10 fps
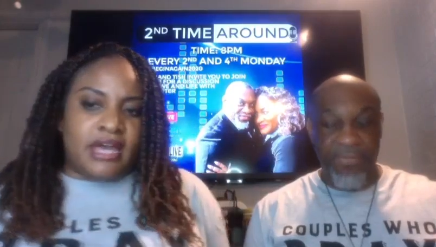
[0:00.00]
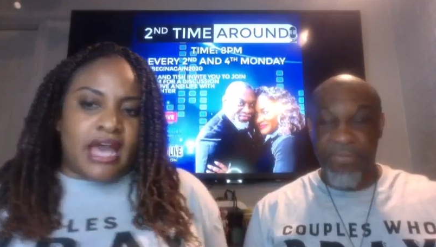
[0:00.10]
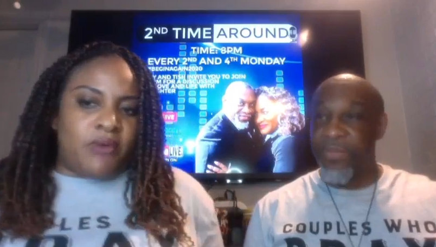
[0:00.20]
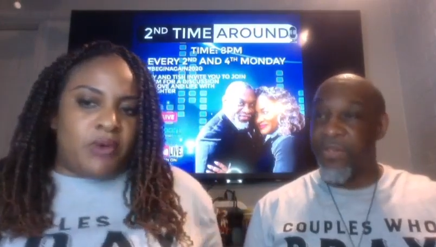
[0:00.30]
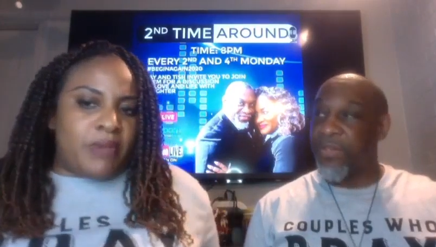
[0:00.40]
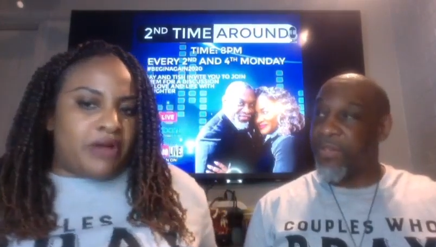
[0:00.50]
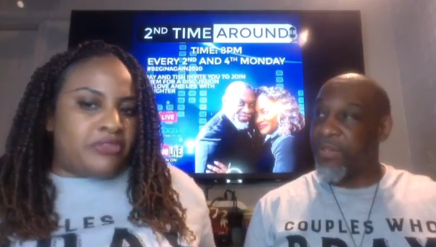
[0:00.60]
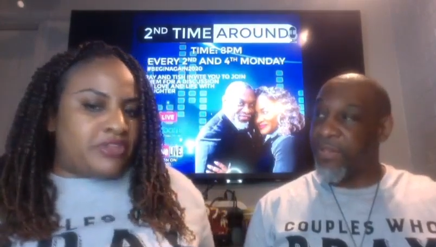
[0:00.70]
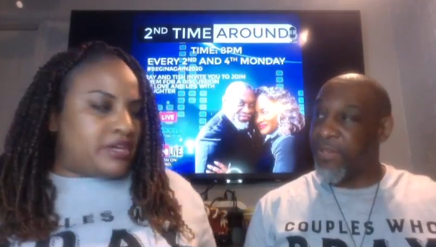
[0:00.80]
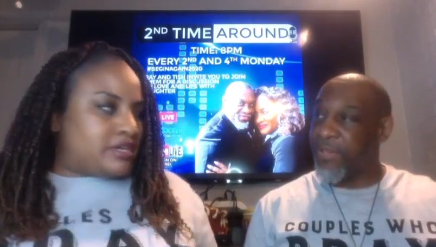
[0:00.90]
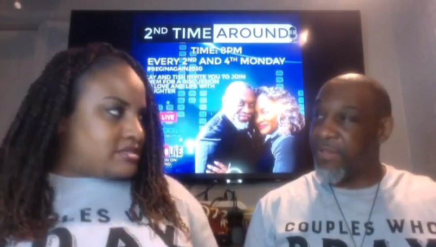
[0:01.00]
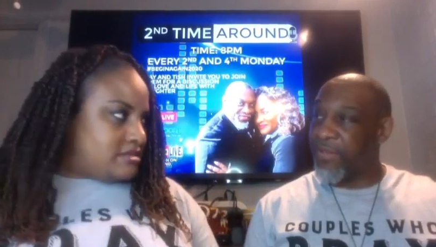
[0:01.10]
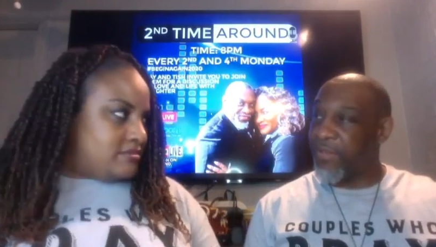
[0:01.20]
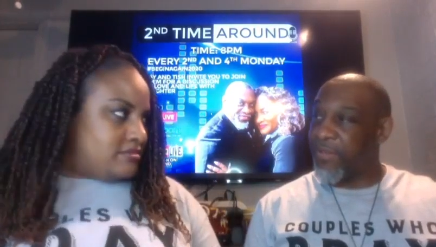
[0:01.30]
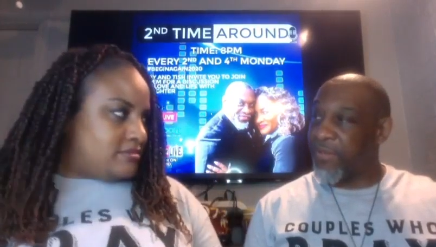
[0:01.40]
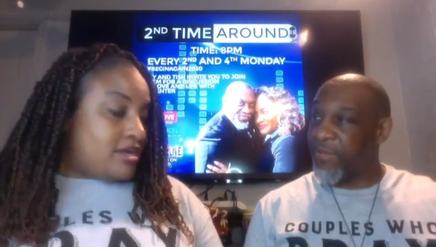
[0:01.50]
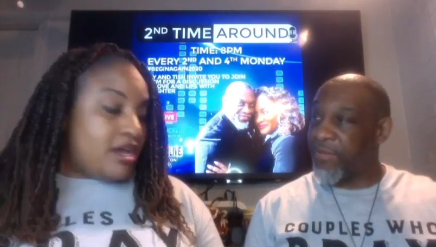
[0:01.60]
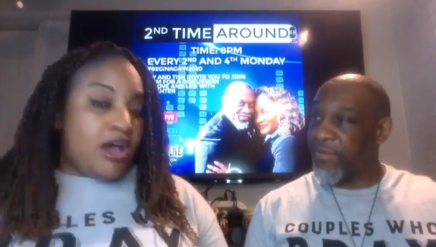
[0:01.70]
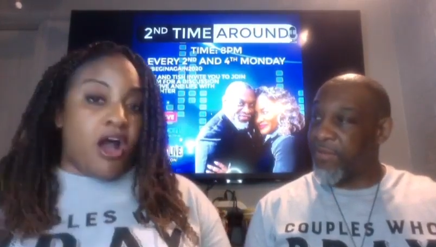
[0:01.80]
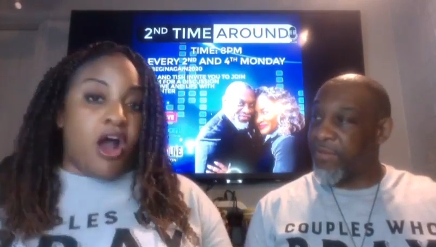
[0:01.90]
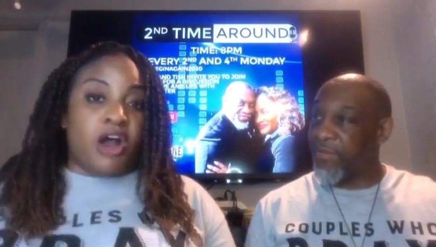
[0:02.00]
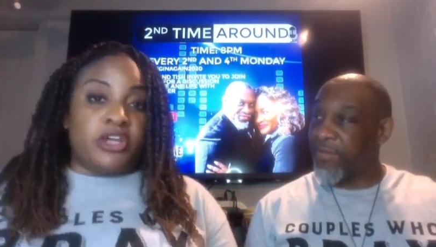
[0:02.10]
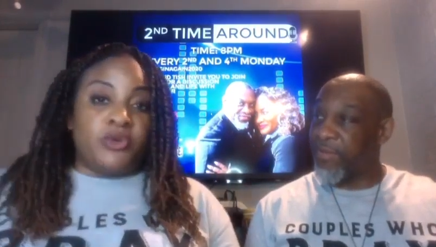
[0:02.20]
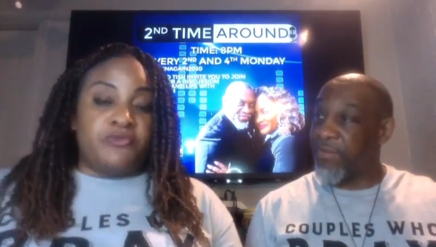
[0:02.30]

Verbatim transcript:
Speaker 1: How about this? Are you